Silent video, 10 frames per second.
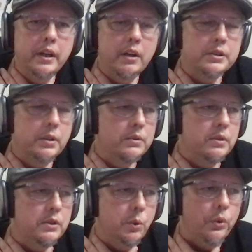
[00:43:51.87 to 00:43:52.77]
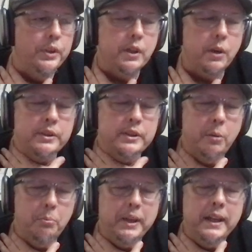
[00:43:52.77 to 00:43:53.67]
also is a tool that's always
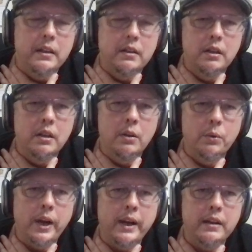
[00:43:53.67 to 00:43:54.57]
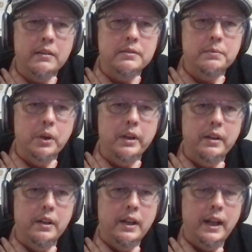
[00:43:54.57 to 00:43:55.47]
helped me. Writing's
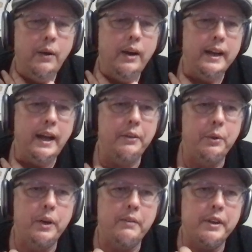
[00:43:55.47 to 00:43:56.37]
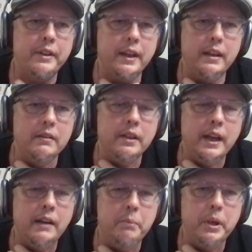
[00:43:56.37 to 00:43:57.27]
how I got through everything that
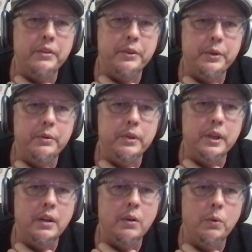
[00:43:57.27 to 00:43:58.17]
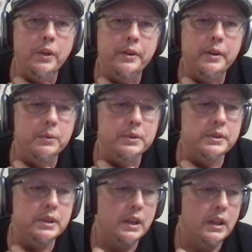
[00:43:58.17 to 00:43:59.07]
I've been through, whether it was